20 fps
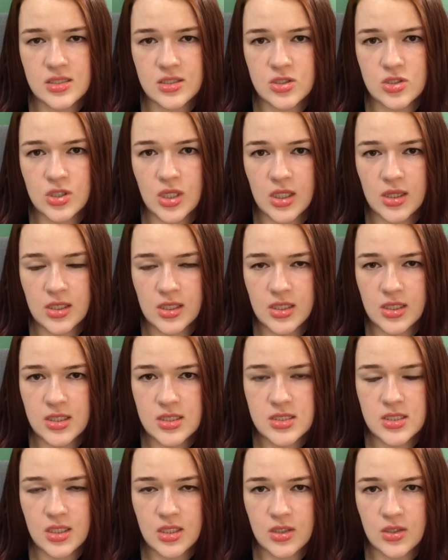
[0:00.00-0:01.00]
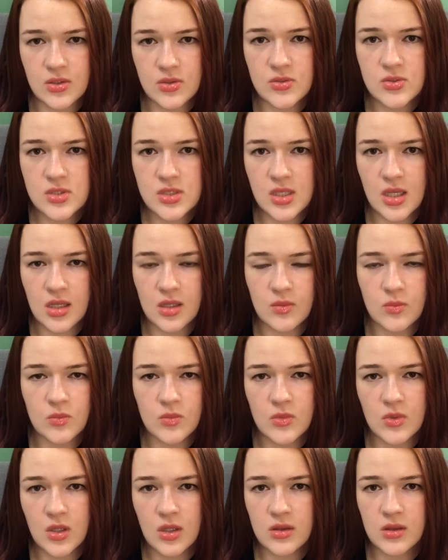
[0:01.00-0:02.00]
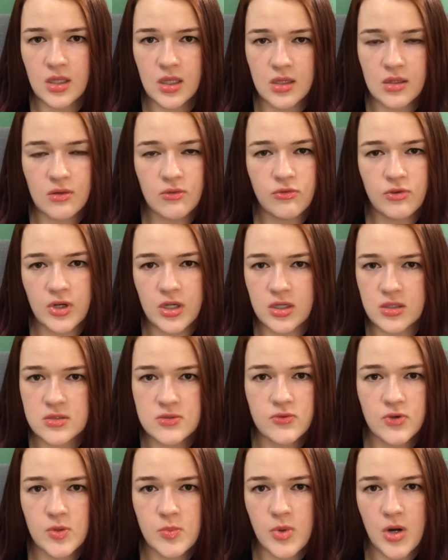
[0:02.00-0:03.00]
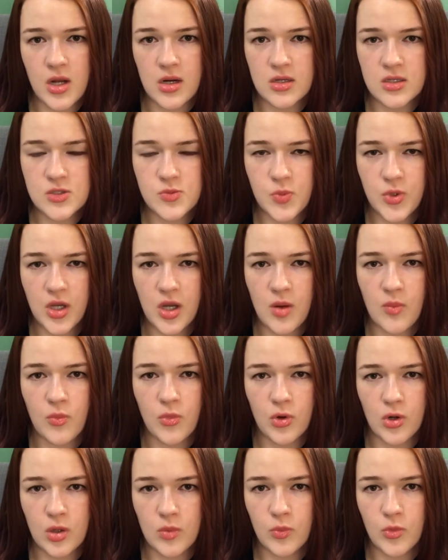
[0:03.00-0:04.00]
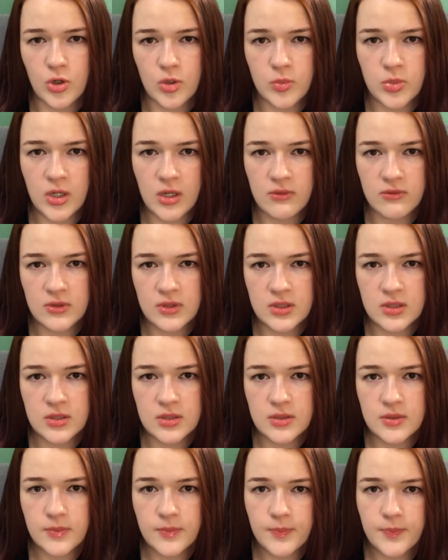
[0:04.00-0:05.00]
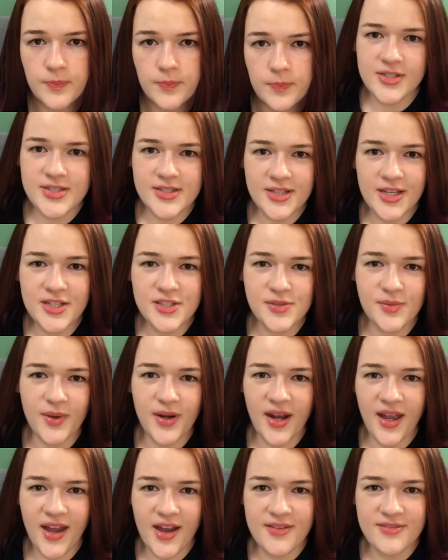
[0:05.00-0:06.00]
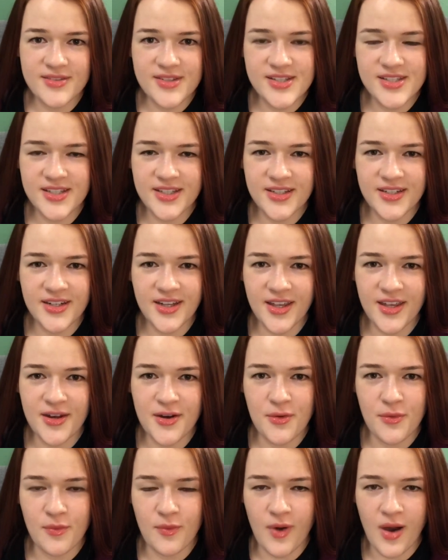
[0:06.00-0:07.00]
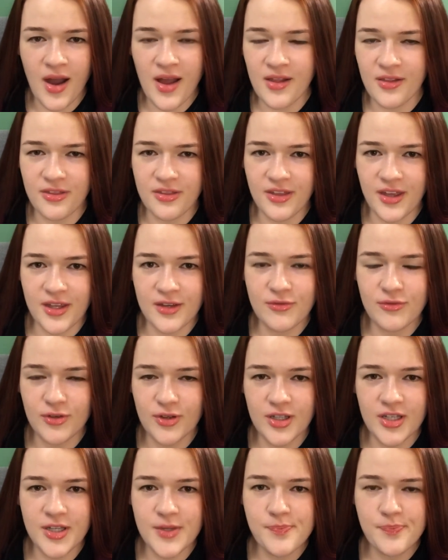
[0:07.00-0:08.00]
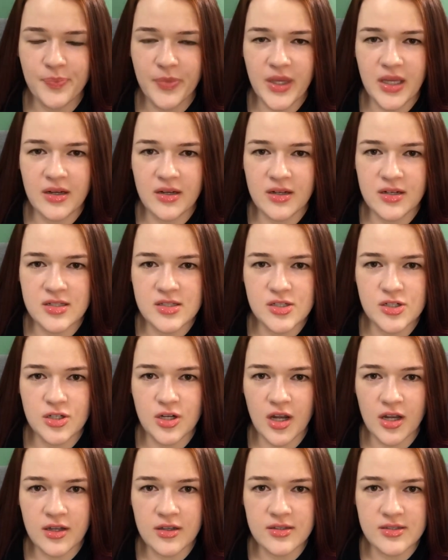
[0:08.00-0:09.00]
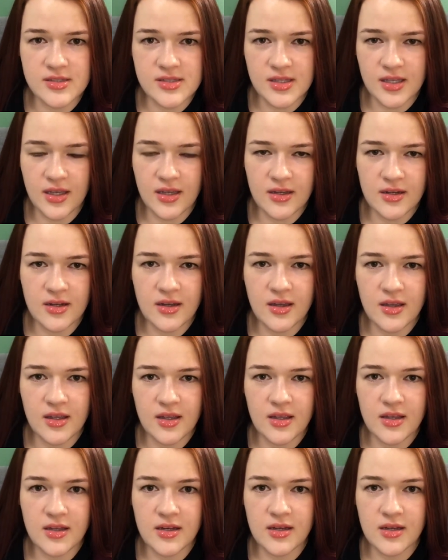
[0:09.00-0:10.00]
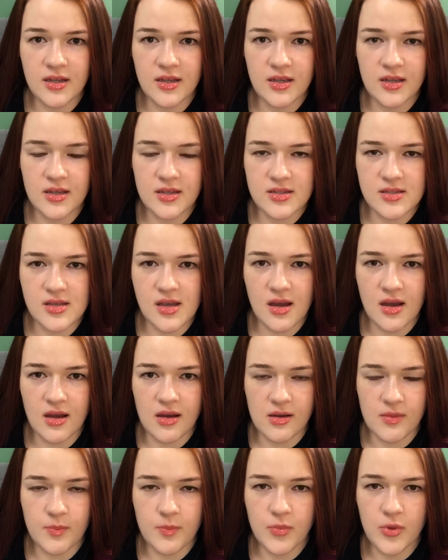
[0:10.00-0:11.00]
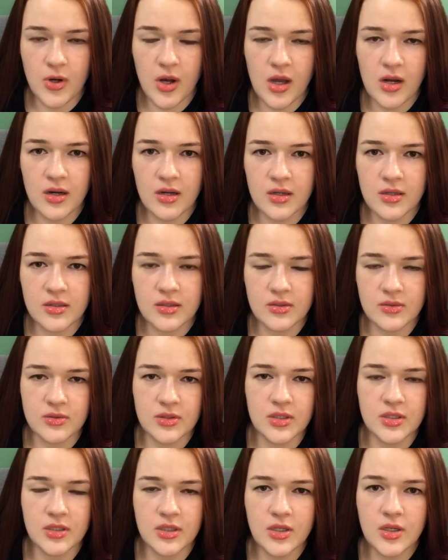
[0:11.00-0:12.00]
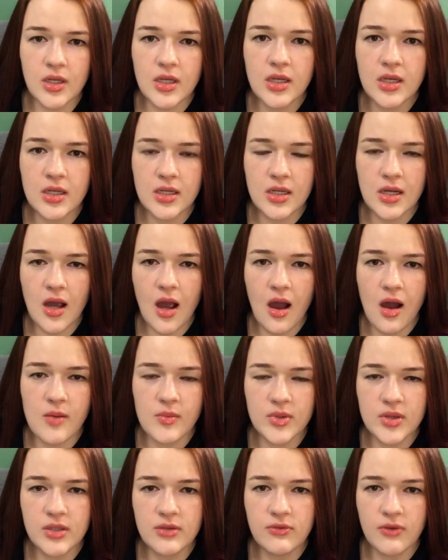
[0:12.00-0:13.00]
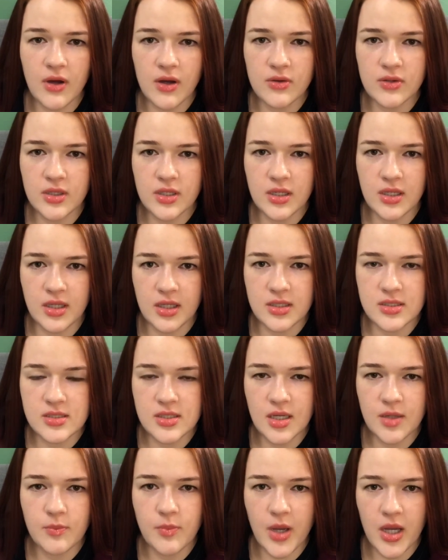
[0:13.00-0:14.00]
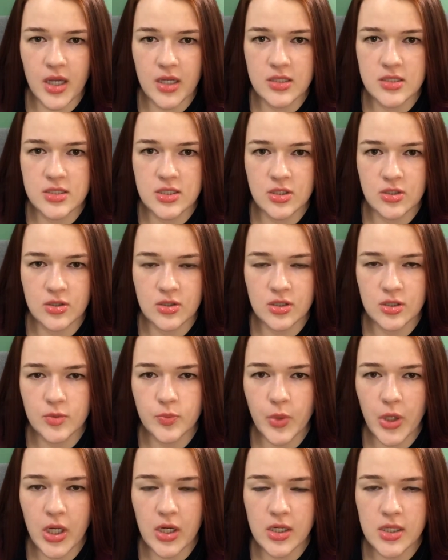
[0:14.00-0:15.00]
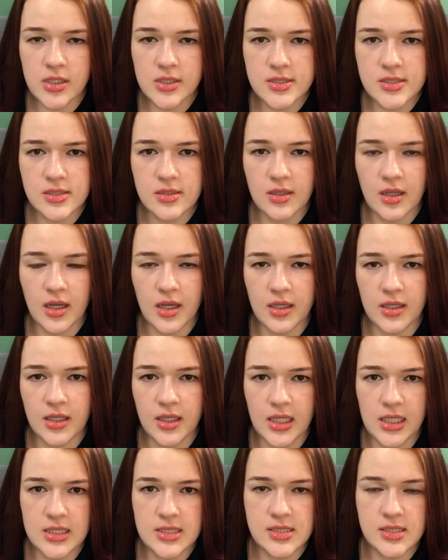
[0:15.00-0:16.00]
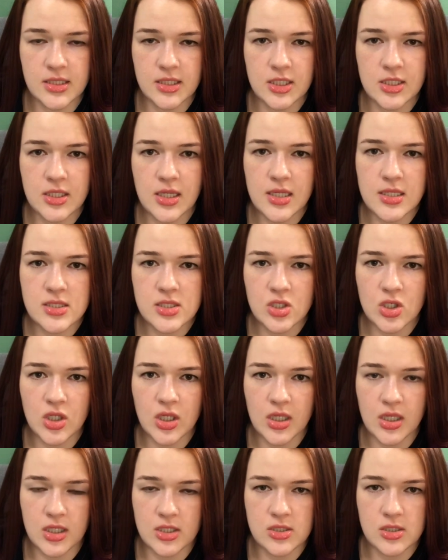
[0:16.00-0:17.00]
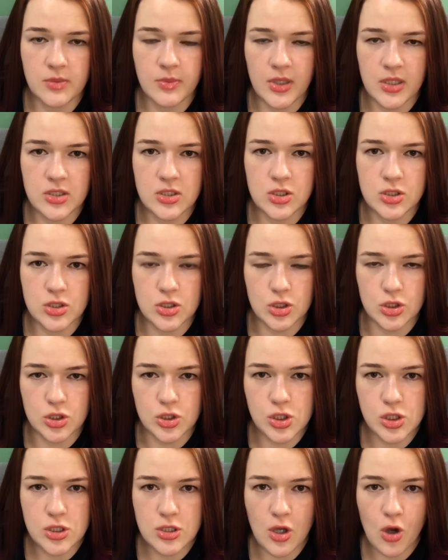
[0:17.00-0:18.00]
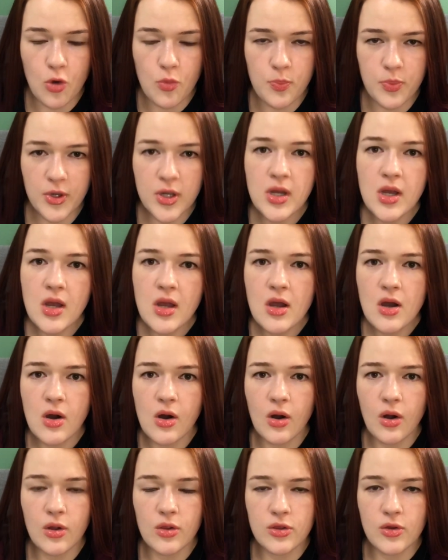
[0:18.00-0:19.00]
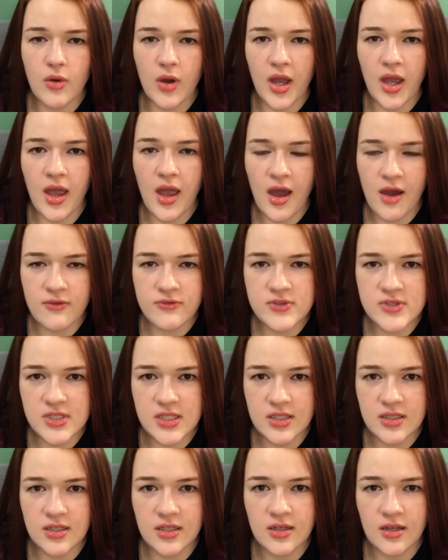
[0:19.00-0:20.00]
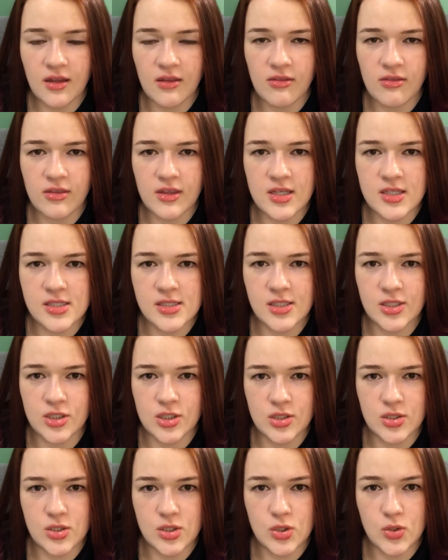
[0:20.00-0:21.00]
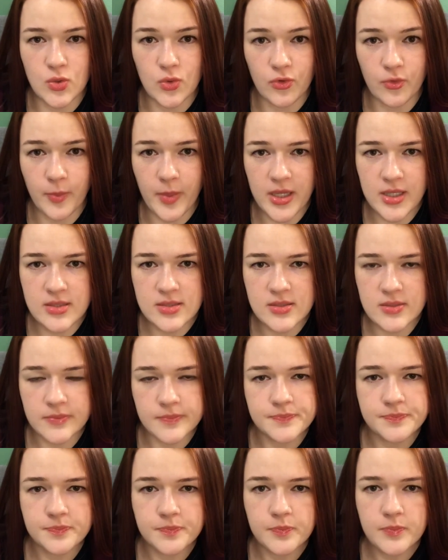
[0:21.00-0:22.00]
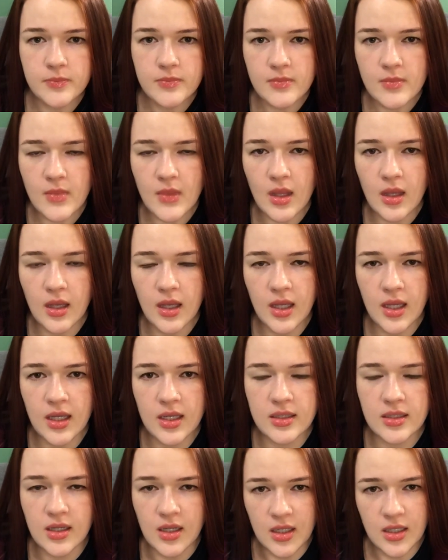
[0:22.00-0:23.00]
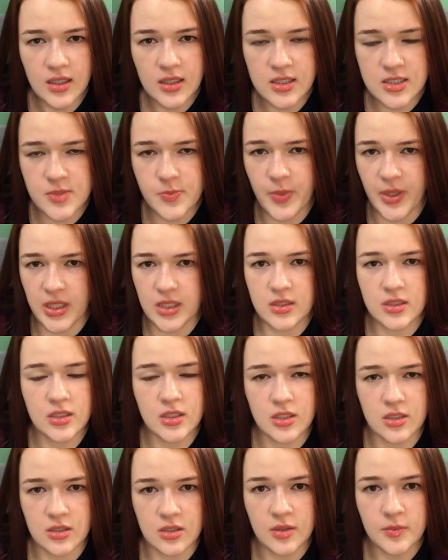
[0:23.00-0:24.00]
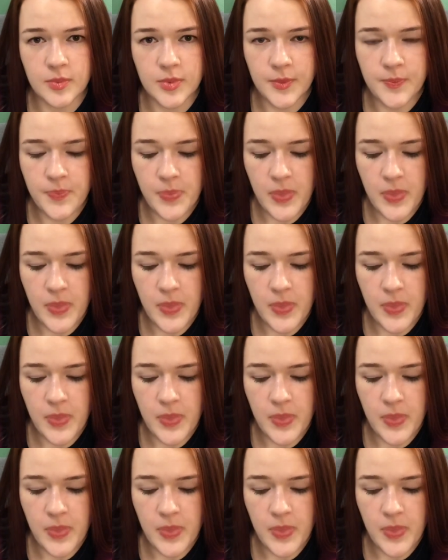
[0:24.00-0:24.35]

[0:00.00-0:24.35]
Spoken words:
the trend that continues and that fragrance-free products become more and more prevalent. This next one I haven't seen in a while, thankfully, and it is triclosan. It is a product or an ingredient commonly found in antibacterial products like hand sanitizer and antibacterial soap, although I have seen it in things such as toothpaste, and it's banned in Europe.